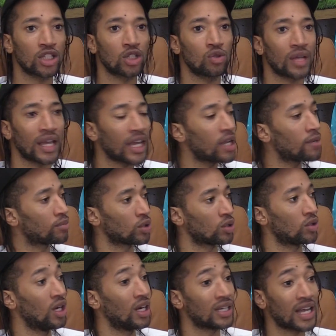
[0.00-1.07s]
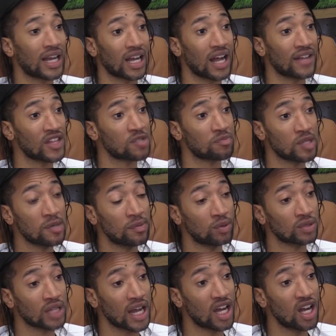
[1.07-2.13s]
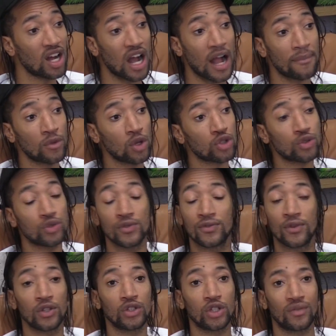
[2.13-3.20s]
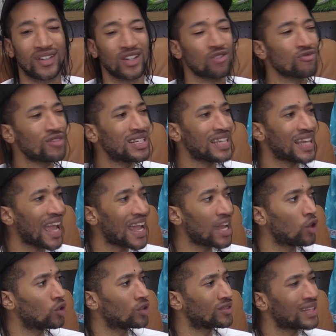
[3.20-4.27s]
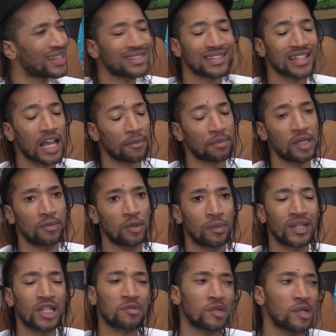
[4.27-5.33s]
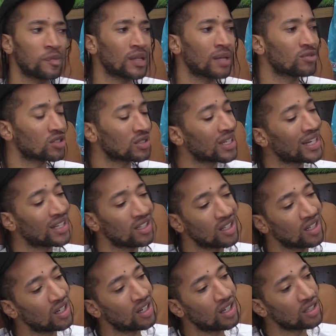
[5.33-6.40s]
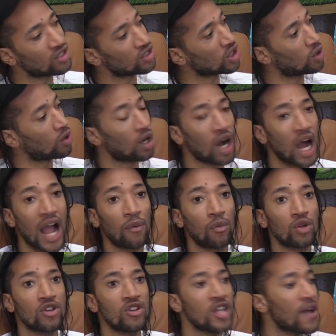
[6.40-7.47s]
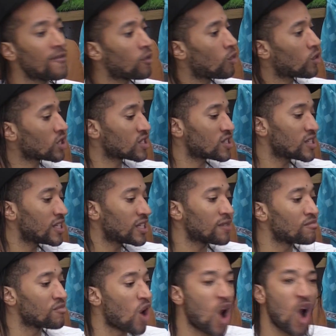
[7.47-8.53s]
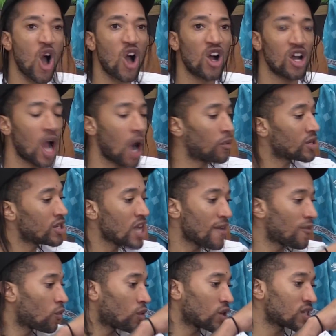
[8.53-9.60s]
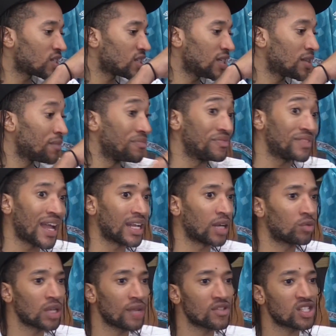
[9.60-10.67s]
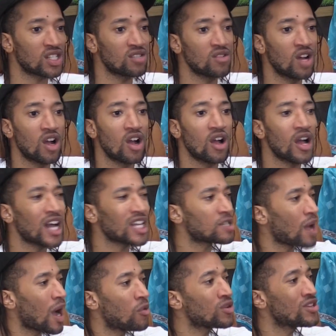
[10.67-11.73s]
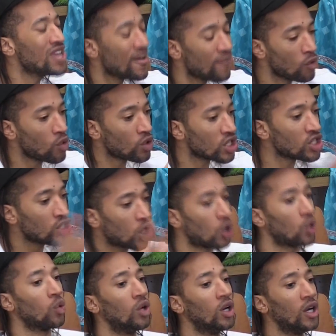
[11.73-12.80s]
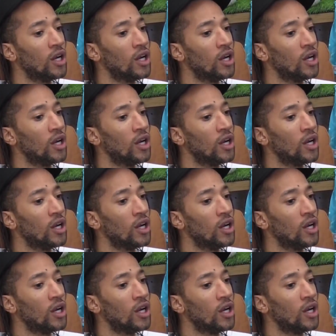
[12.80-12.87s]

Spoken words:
that you hate, bro. Like, there's people that I'm not too fond of. I don't really hate or dislike people, but there's people I'm just like, do you know what? I would never want to see them hurt. I would never want to see them dead. I would never want to know